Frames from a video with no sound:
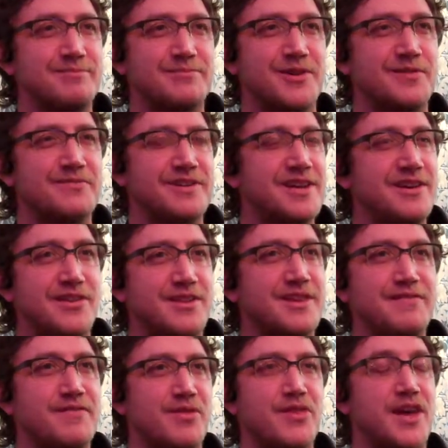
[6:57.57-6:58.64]
I can't
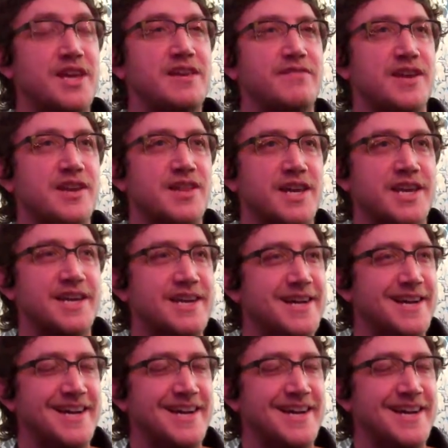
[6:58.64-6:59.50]
even think of anything.